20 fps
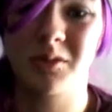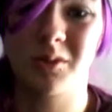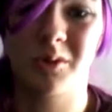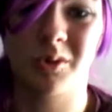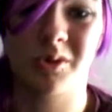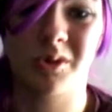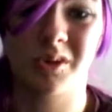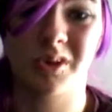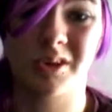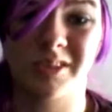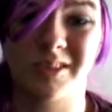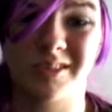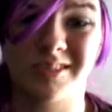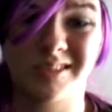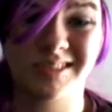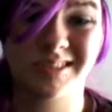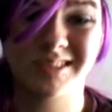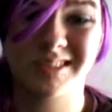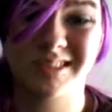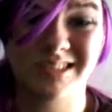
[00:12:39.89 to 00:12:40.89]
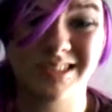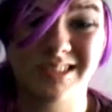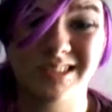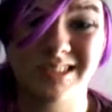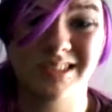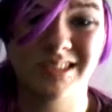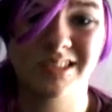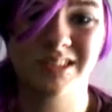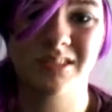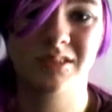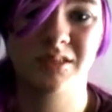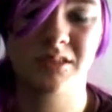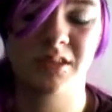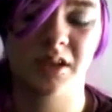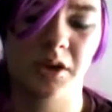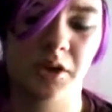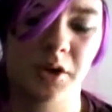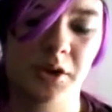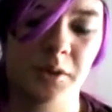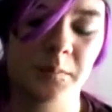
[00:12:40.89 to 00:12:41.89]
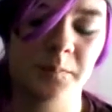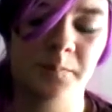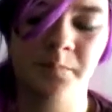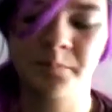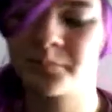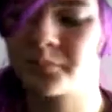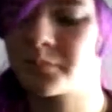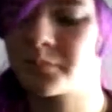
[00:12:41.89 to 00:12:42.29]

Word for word: or I don't know.